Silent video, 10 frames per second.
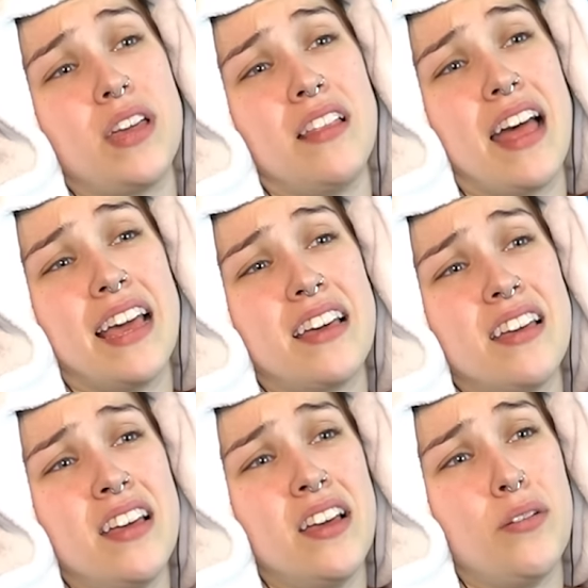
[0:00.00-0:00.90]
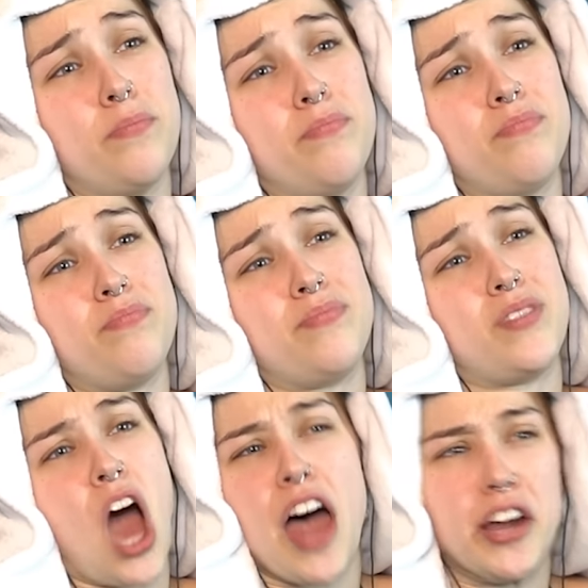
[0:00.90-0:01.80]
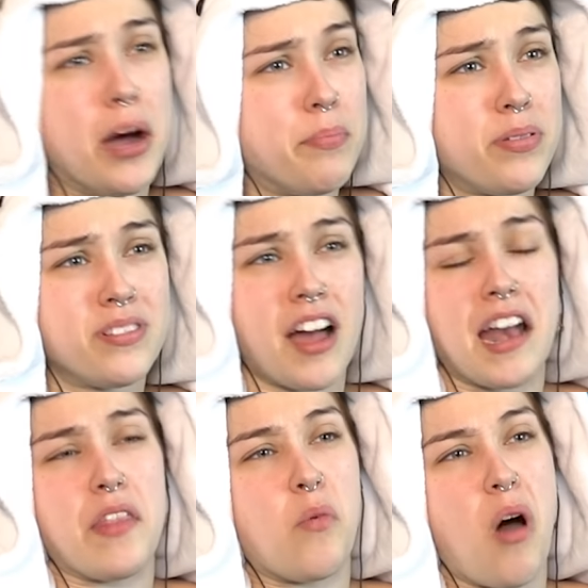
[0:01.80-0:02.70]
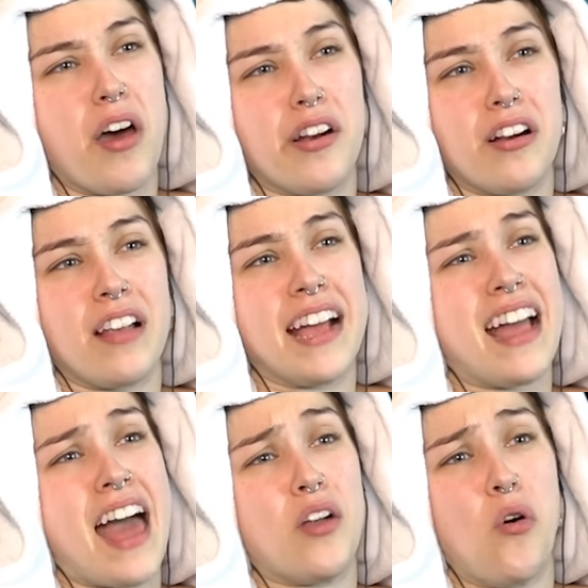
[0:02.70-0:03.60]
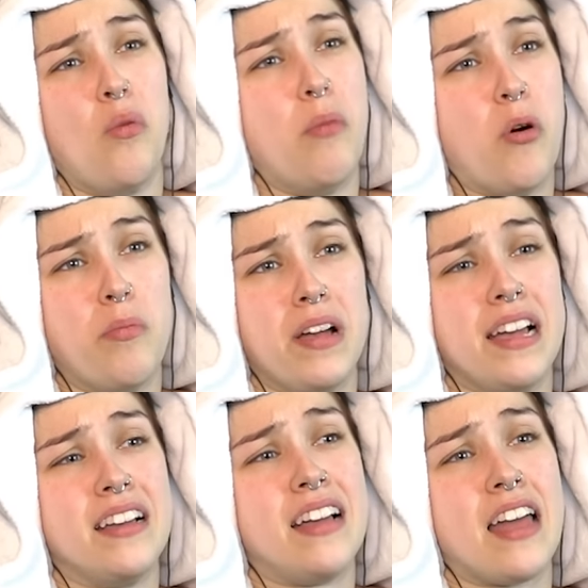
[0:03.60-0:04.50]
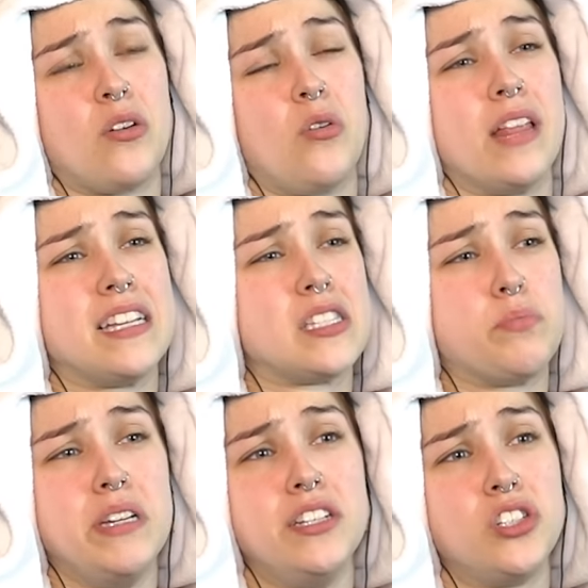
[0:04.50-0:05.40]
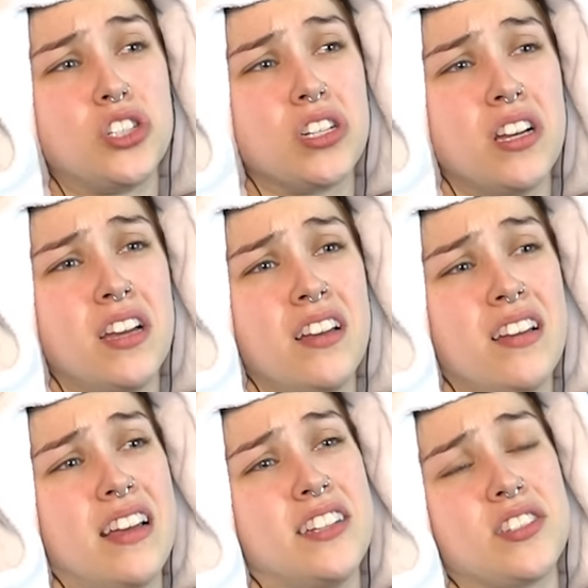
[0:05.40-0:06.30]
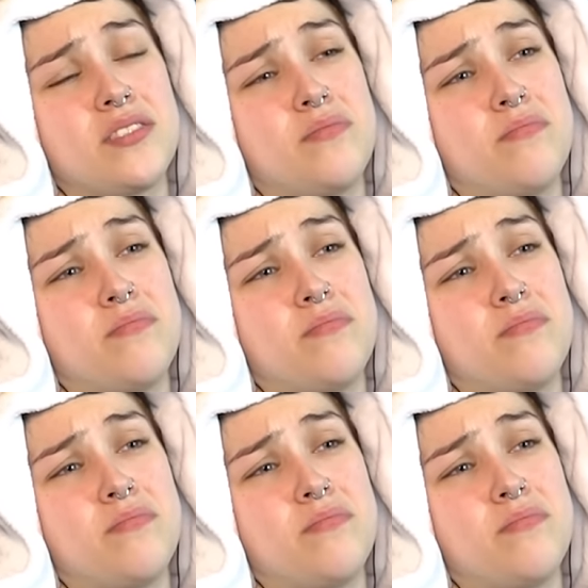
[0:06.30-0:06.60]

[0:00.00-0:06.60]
He like got up, got out of the water, like had a whole moment, had a whole like speech, and just